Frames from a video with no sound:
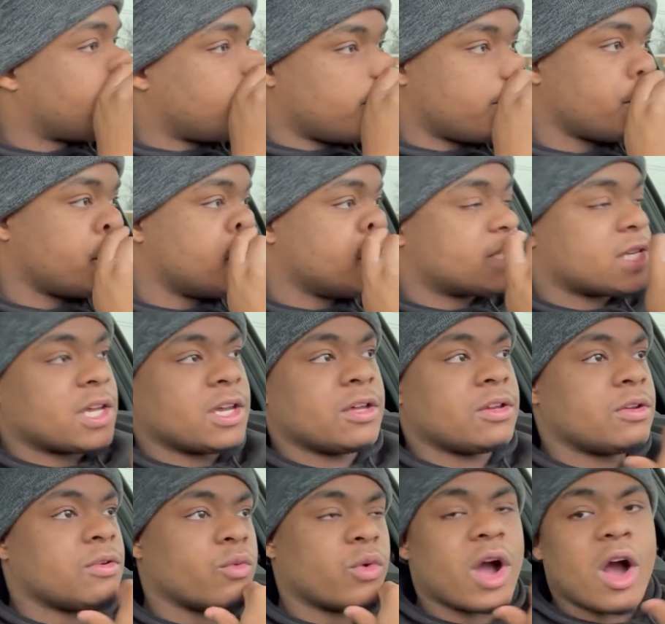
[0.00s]
he
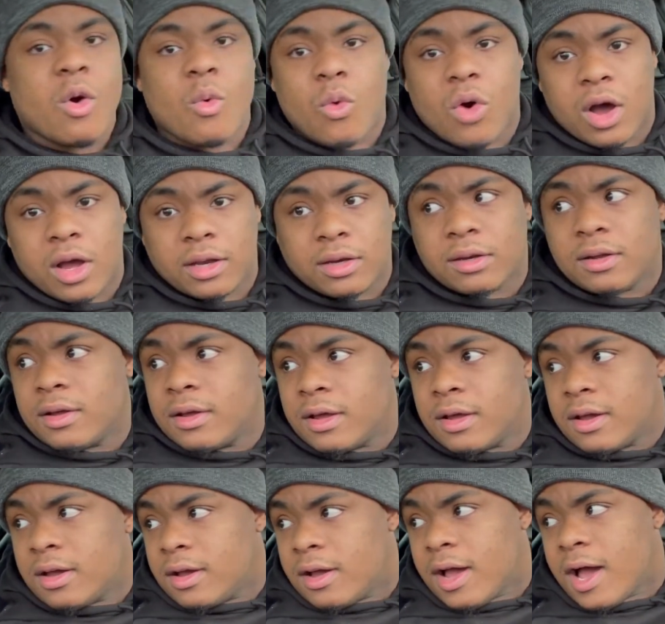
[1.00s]
said route 1,
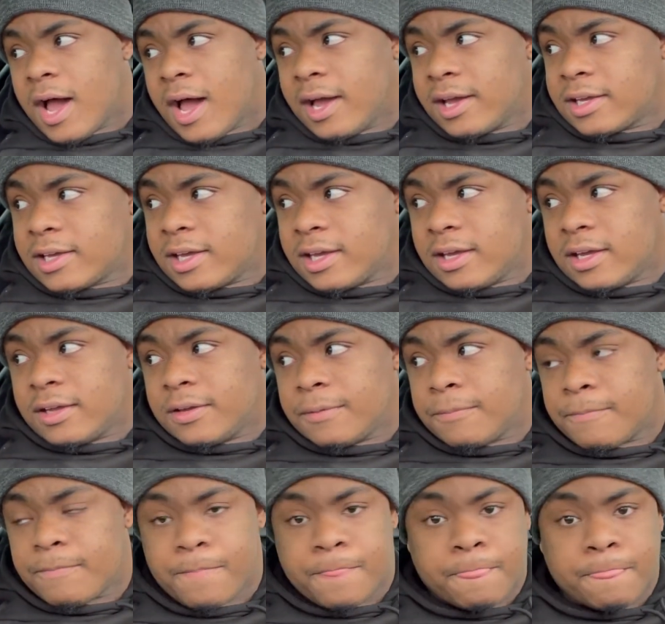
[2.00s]
I can
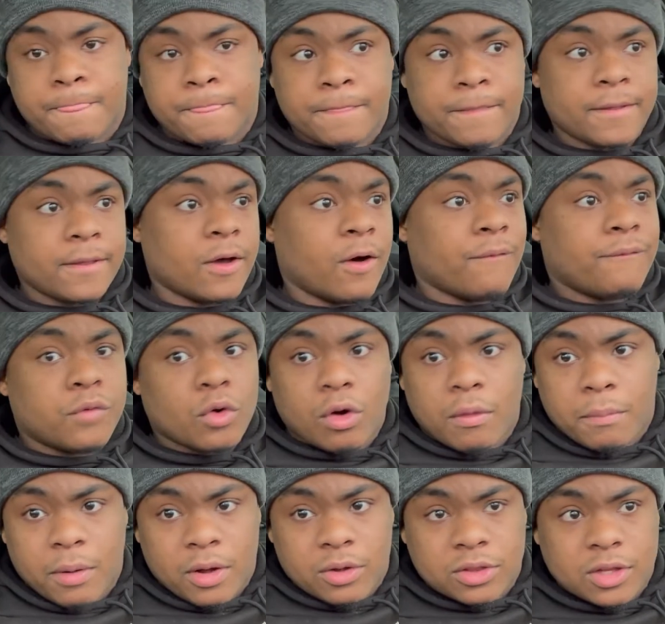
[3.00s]
go full
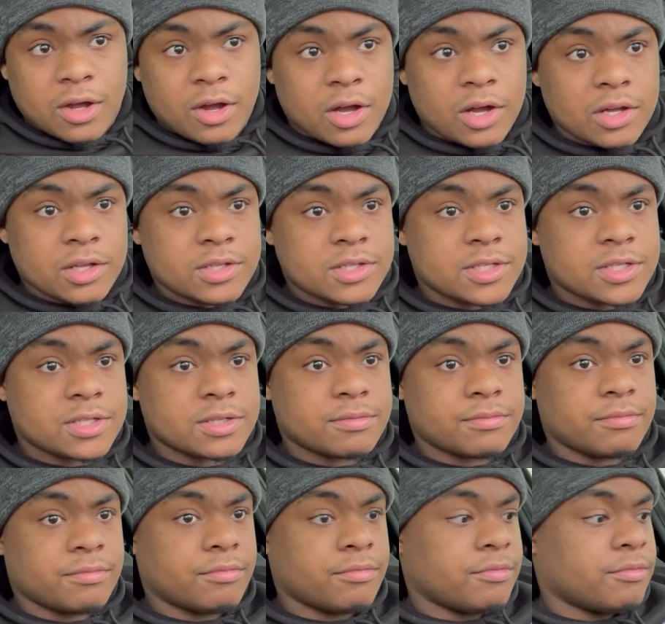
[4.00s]
bolt-ons
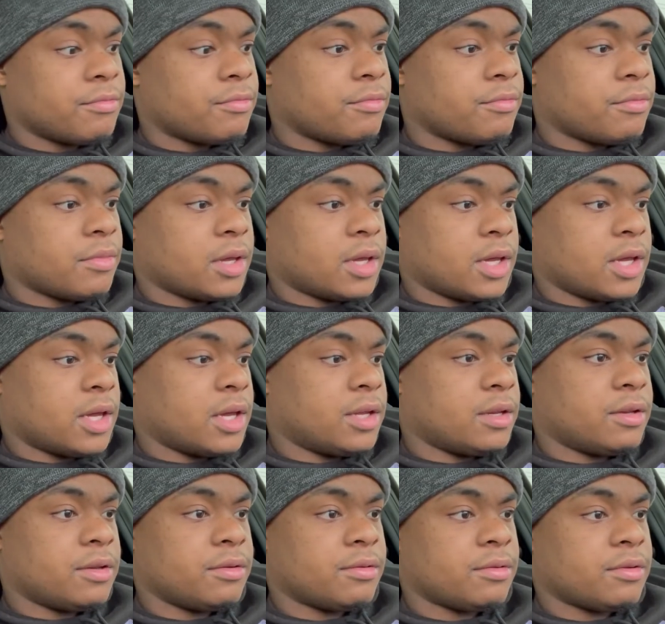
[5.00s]

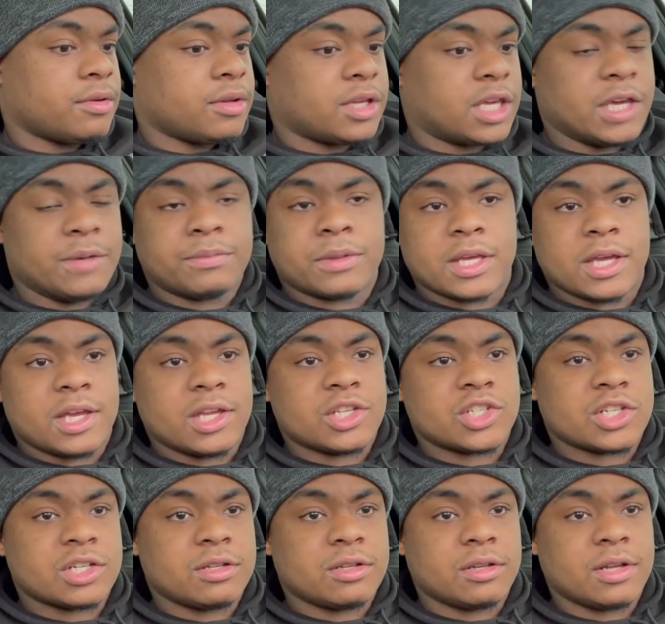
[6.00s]
and keep the
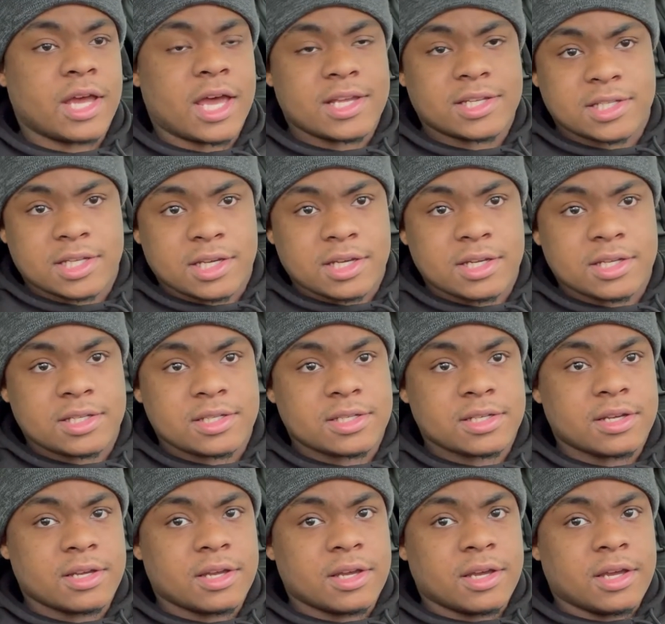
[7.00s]
engine as is
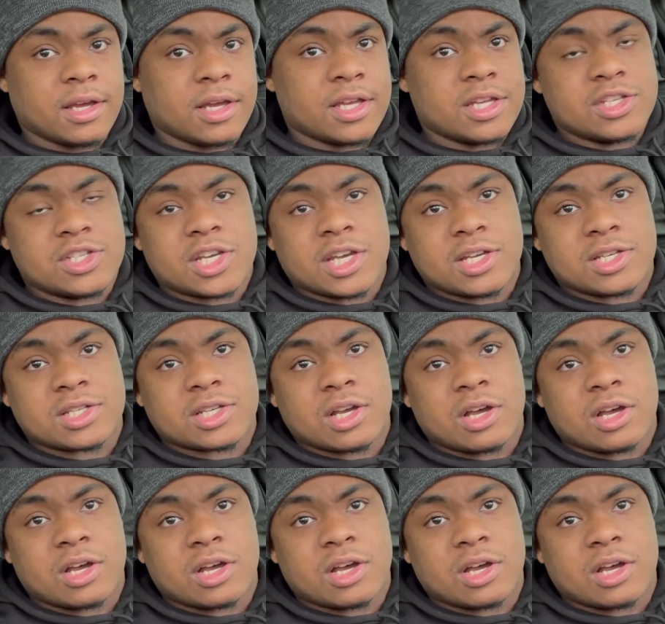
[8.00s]
and just